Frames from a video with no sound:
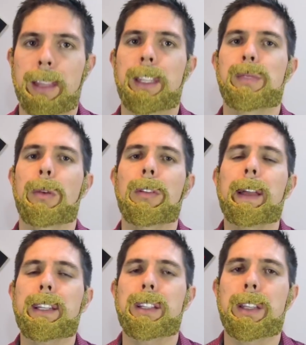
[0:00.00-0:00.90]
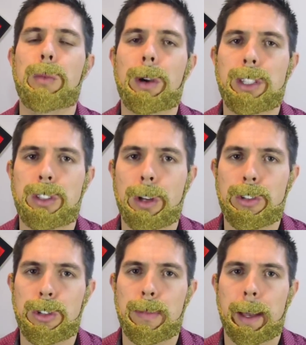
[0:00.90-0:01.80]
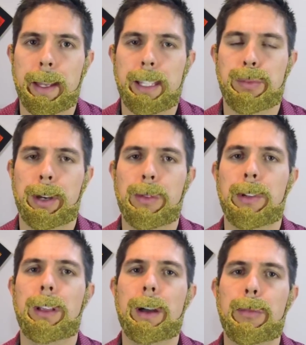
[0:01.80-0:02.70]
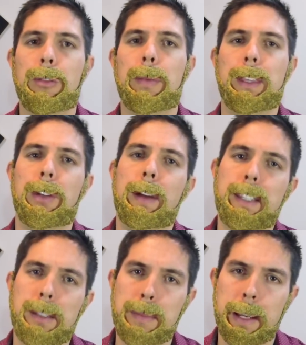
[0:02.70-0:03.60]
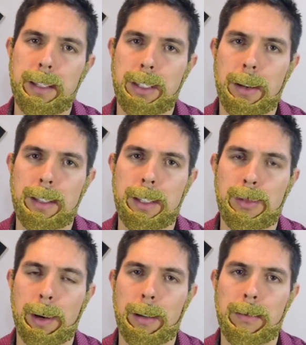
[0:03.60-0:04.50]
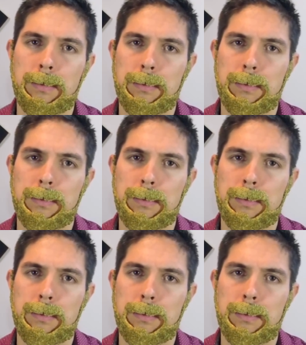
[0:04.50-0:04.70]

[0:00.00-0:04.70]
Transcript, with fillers: This model actually works not too bad. It's pretty reliable, but there are some downsides as well.